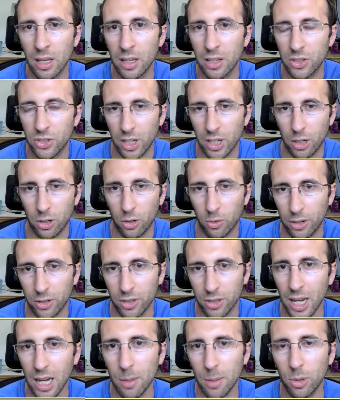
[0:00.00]
seated around
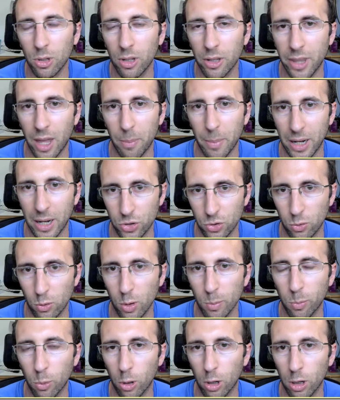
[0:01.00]
a table, and that makes
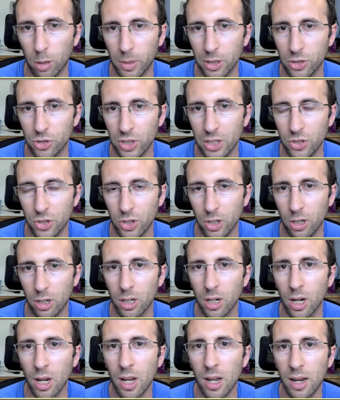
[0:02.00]
group work much
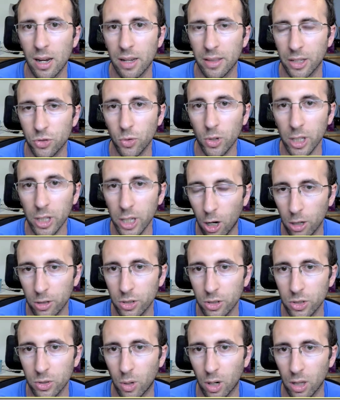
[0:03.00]
easier. That's really
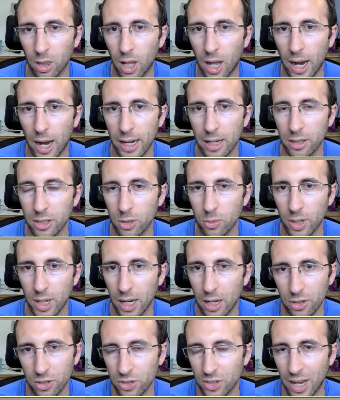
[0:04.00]
hard to do online. You
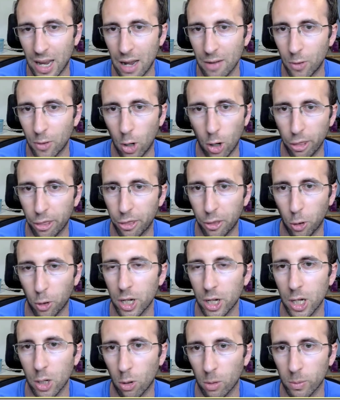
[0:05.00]
can't just have all
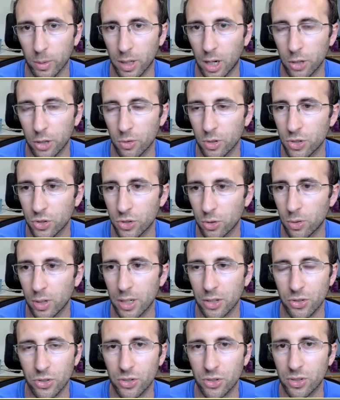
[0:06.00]
thirty or one hundred
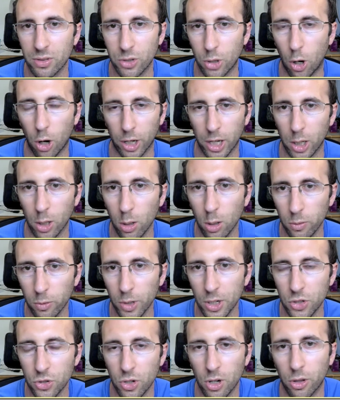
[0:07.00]
students talking
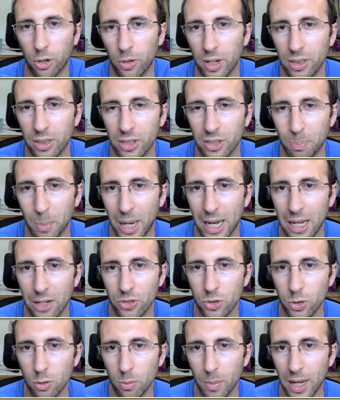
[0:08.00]
over each other in the
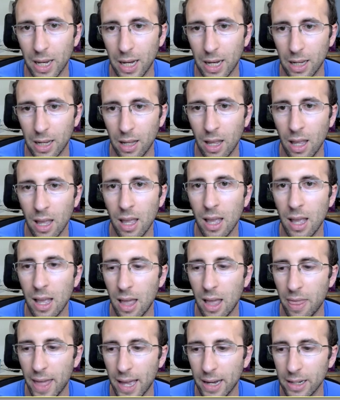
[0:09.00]
main Zoom meeting.
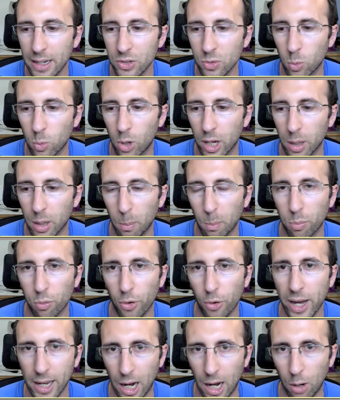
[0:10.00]
That is what
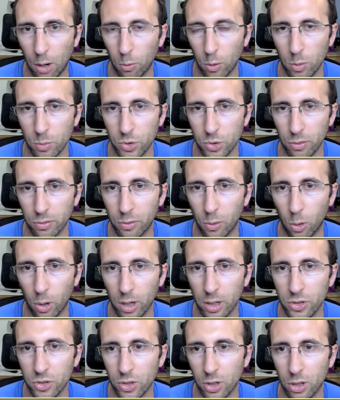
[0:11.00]
breakout rooms are
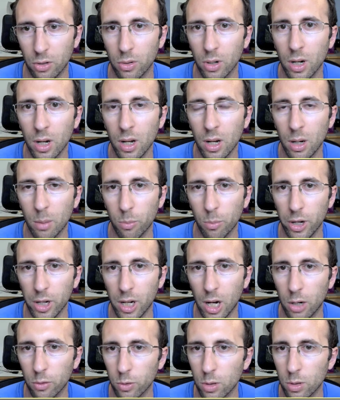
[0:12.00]
for. So
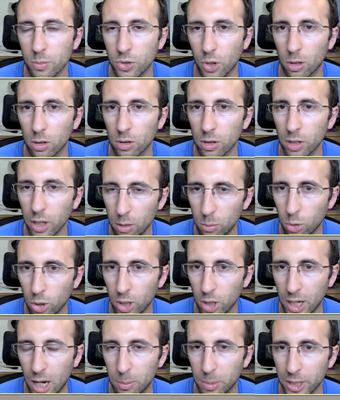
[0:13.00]
breakout rooms are a little
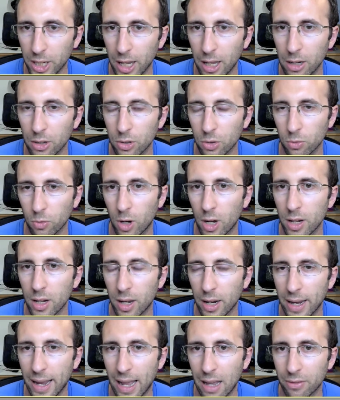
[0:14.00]
more complicated to run.
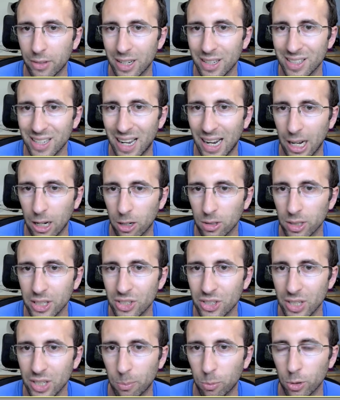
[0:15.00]
I have an entirely
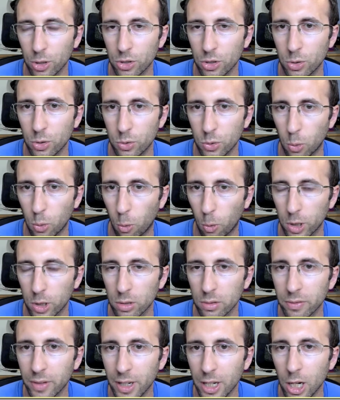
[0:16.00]
separate
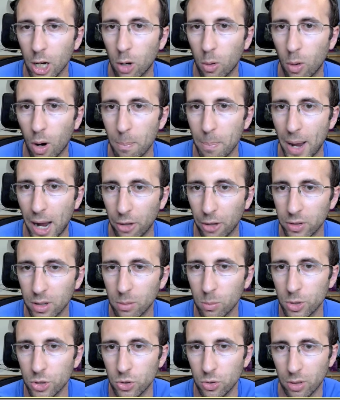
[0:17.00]
tutorial video about
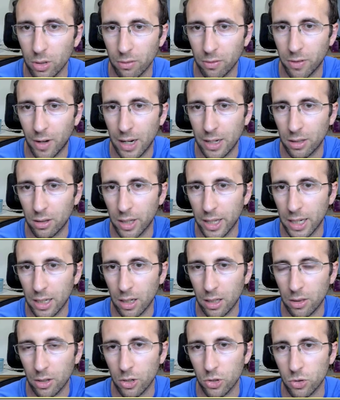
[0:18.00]
them, which you can find a link
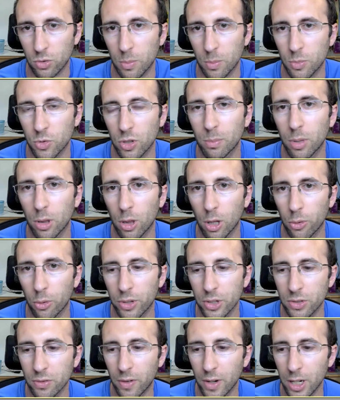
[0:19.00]
in the description below
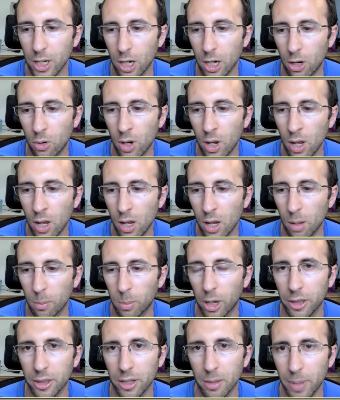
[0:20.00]
this video.
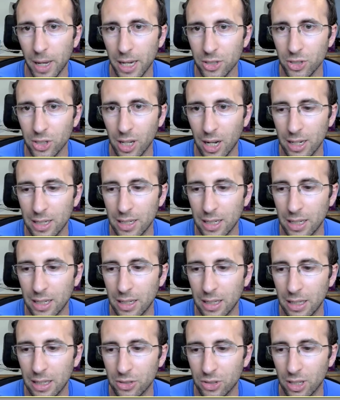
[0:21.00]
But the basic
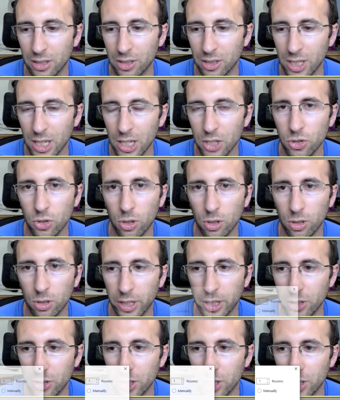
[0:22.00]
idea is that the teacher
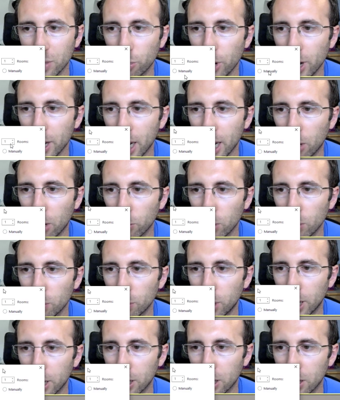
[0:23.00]
clicks this breakout room
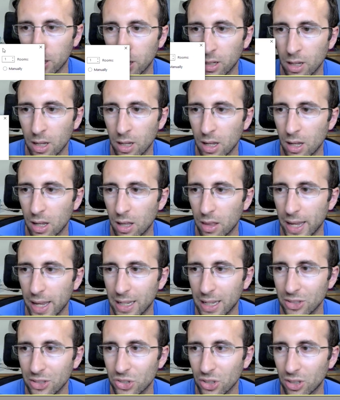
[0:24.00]
button. They
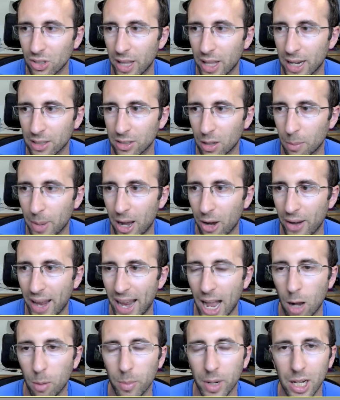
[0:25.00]
can select about
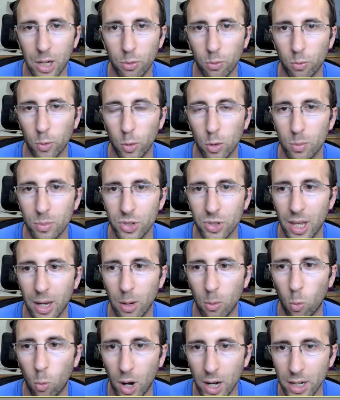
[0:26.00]
how many rooms they
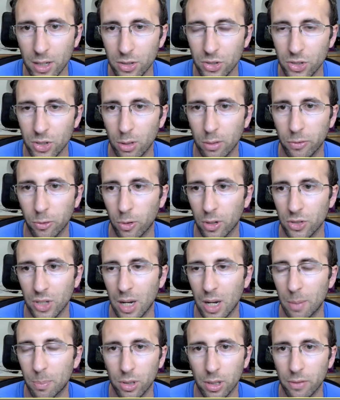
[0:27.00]
want. So for
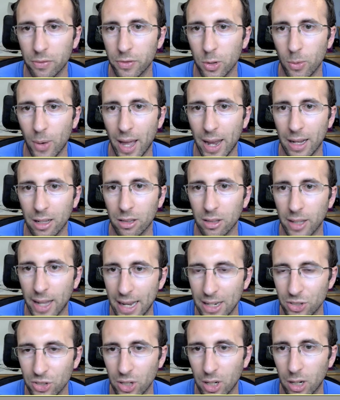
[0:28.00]
example, if you had a
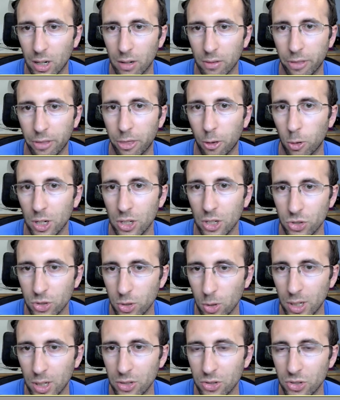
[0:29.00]
class of thirty
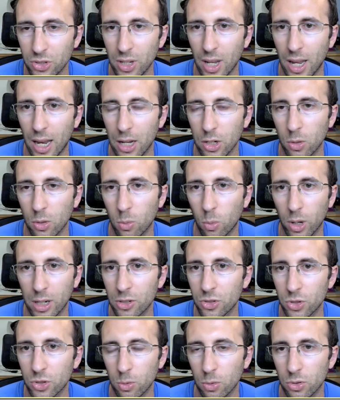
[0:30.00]
students and you
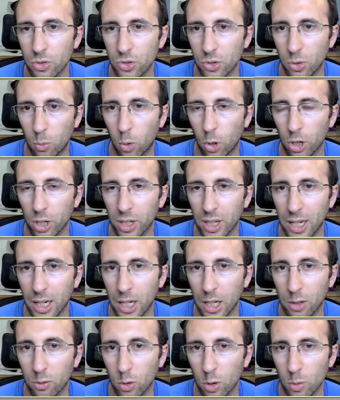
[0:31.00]
wanted students to work
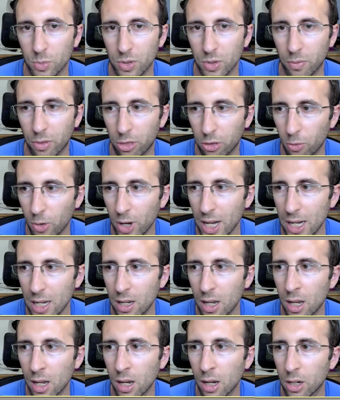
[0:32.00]
in groups of
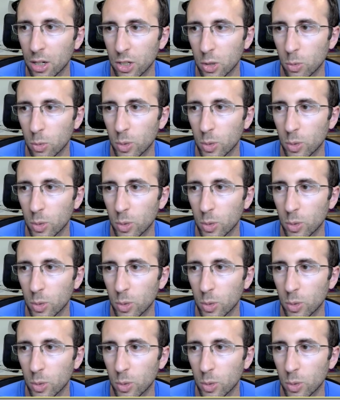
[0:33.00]
three, you